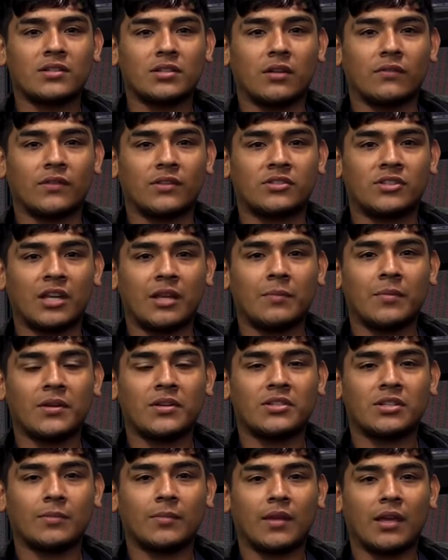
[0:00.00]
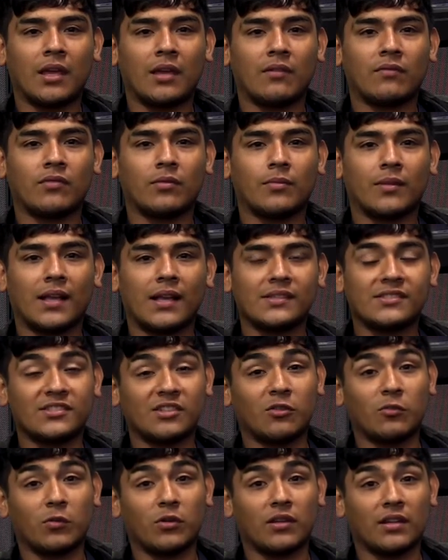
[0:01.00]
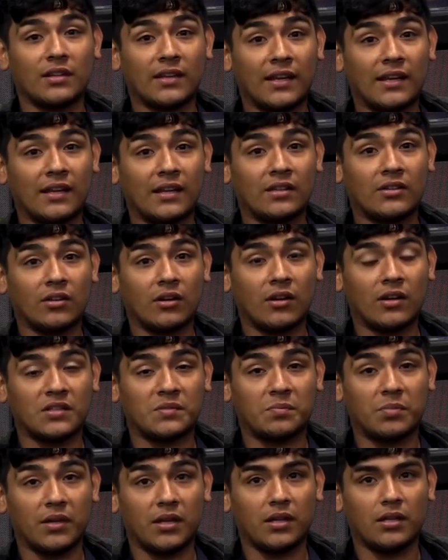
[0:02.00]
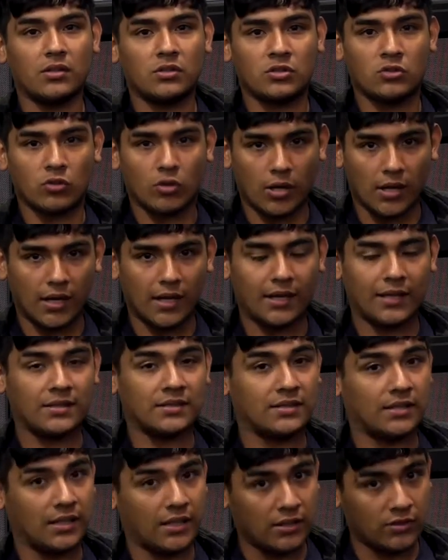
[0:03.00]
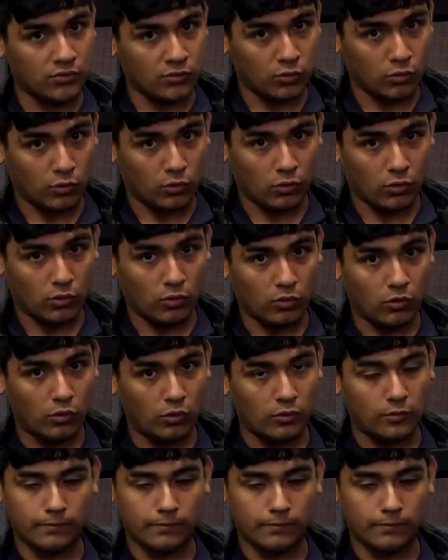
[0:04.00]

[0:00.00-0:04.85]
of the championship game from last year when the Lady Dogs beat Tri Central.